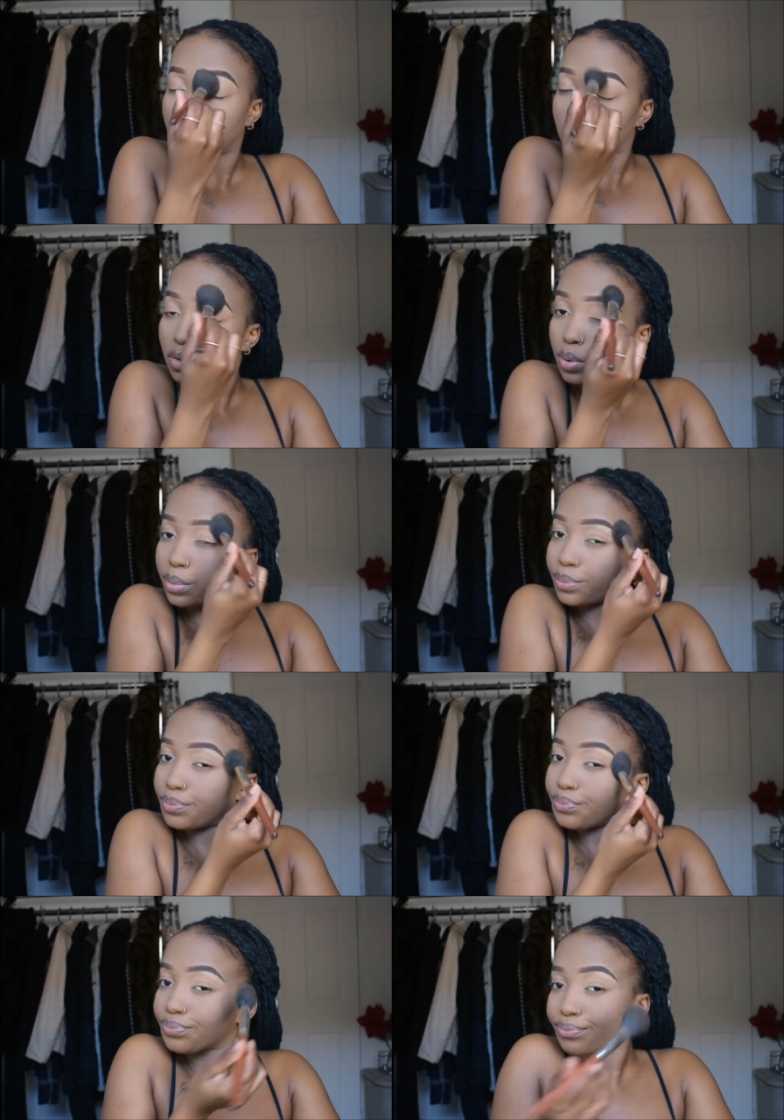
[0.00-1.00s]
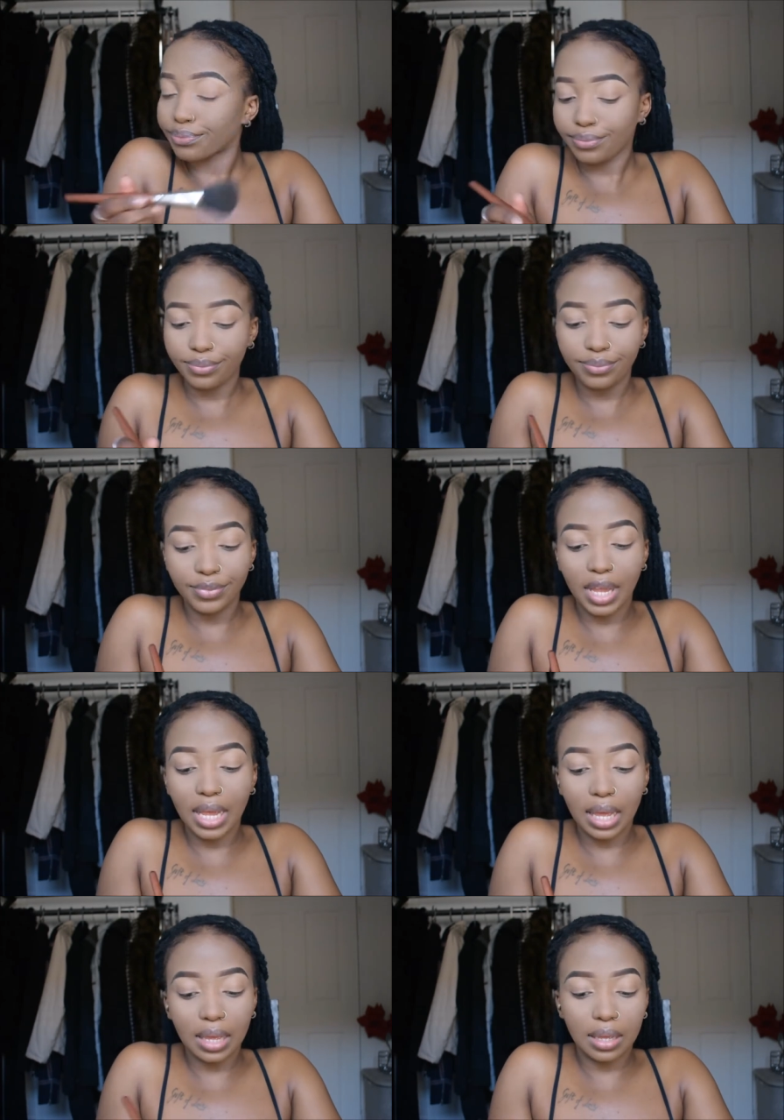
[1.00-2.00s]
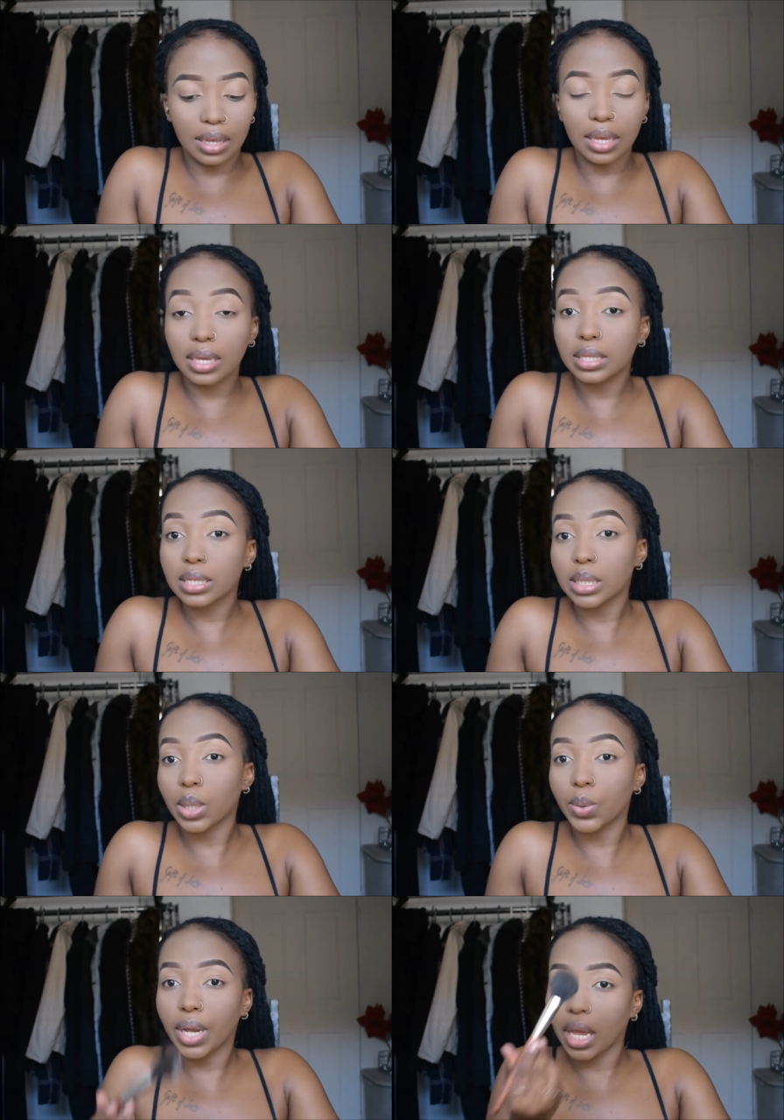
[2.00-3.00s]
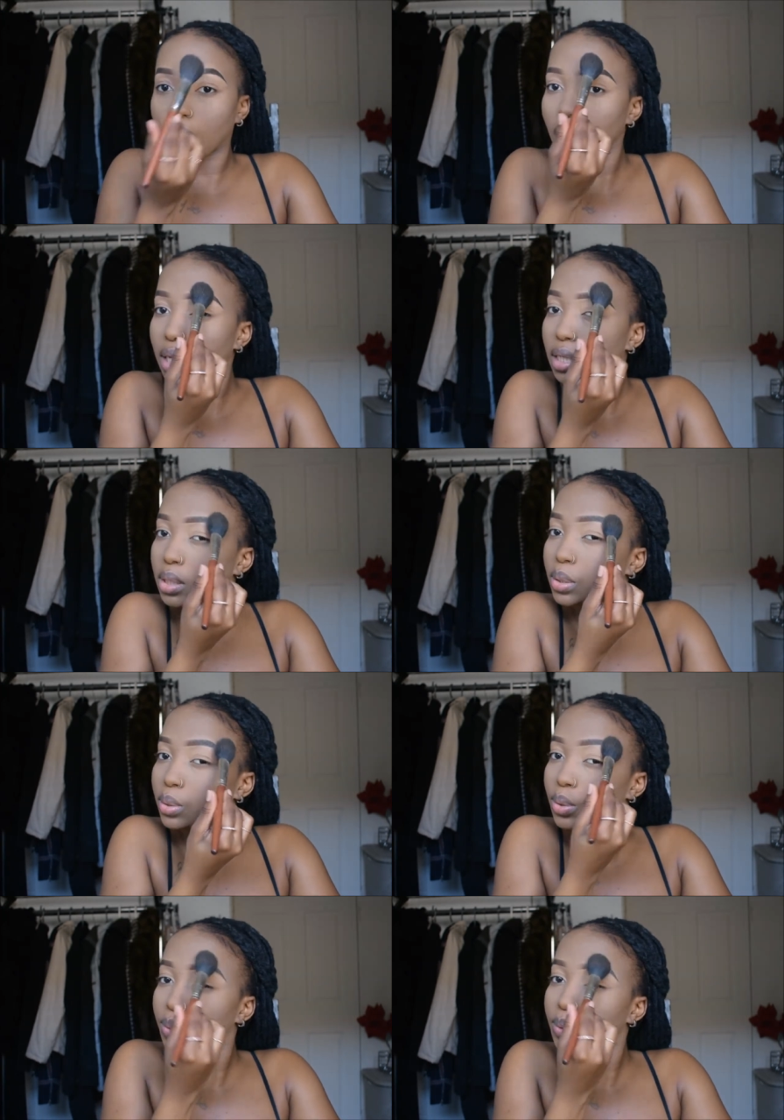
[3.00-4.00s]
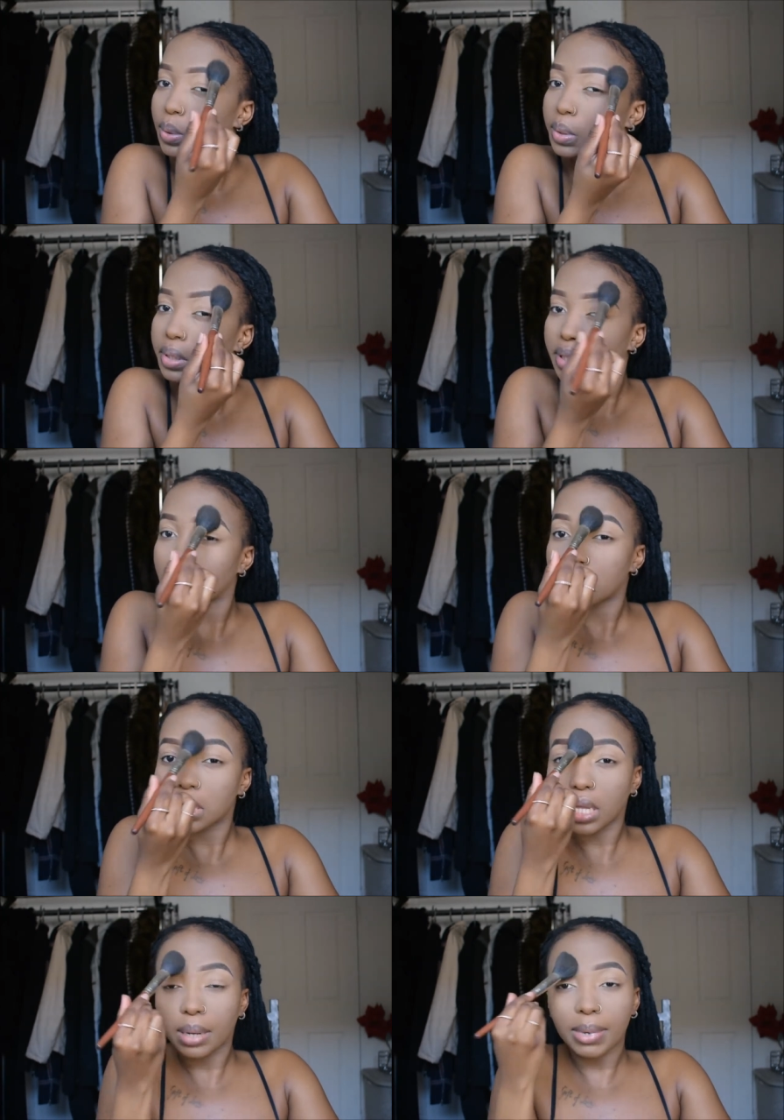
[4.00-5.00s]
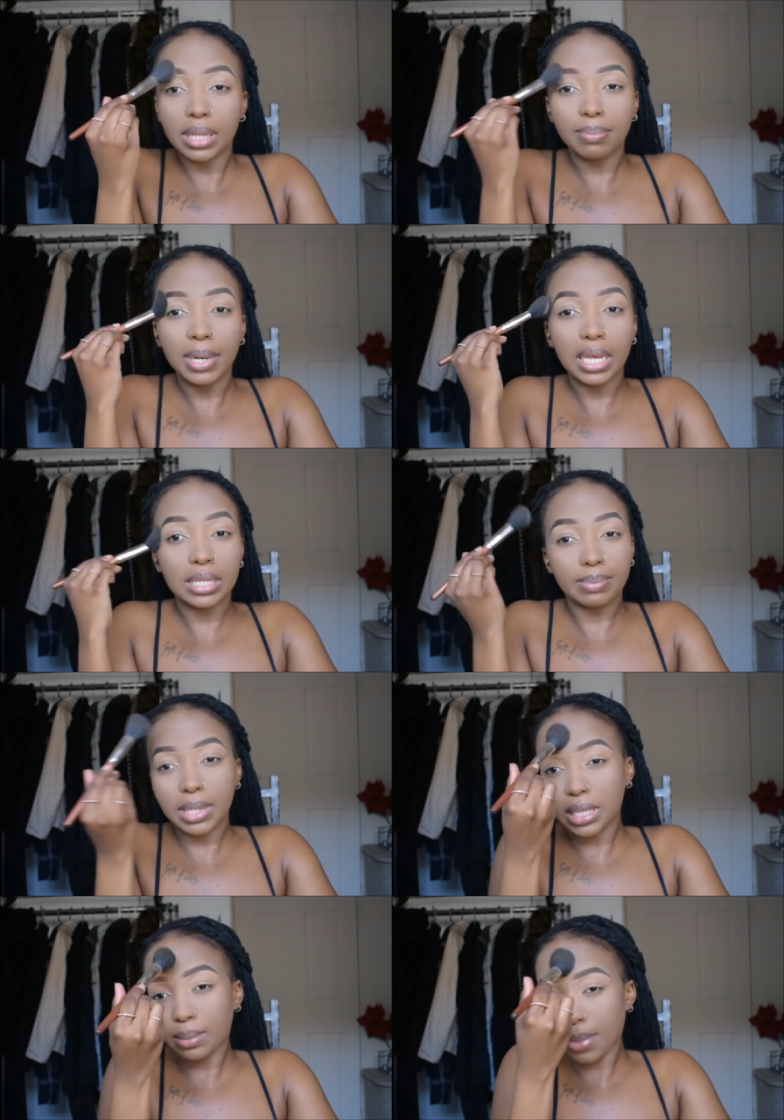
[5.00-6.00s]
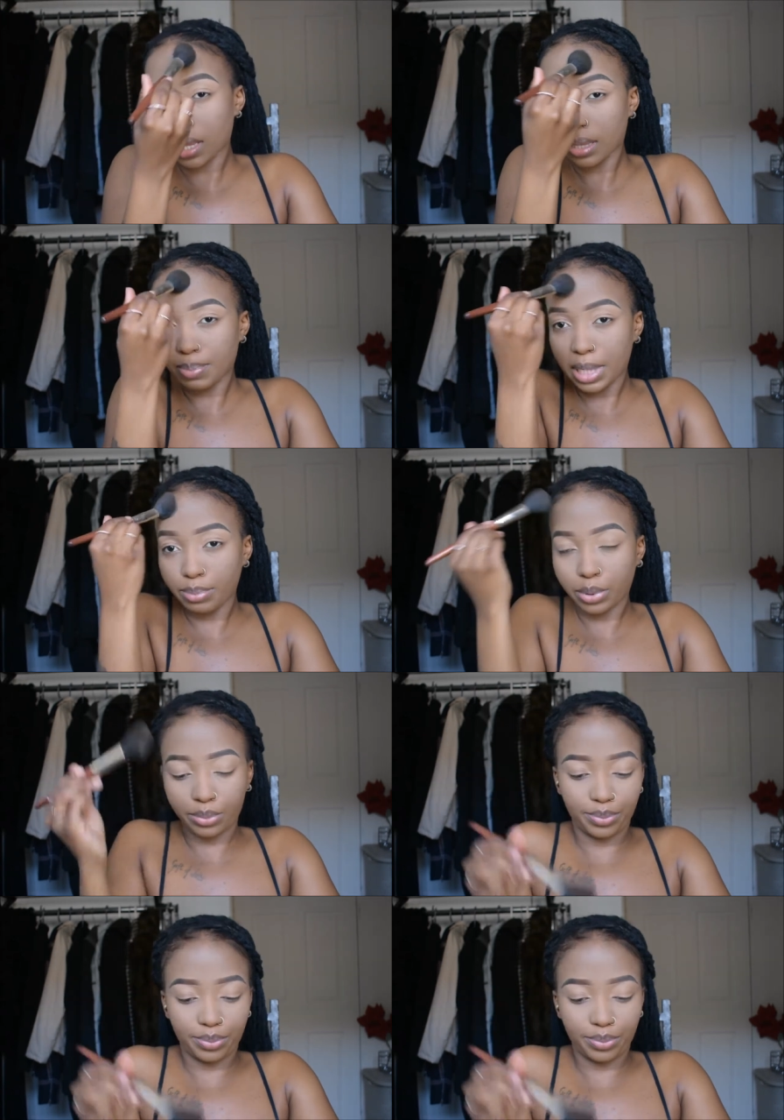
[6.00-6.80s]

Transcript: So yeah, I guess it's okay. Yeah. It's not about the place, but it's about the people.